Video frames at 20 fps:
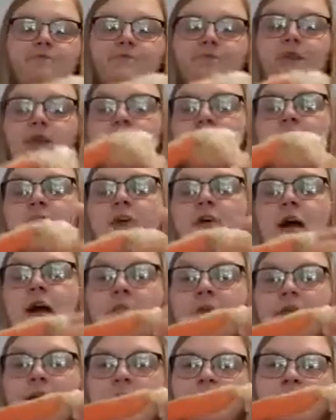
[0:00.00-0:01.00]
The king
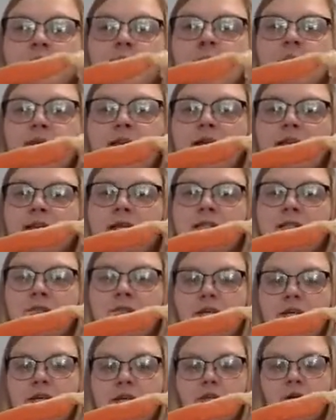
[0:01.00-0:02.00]
crab leg was probably like this
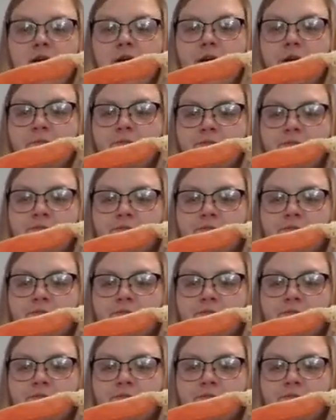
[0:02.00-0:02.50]
big, right?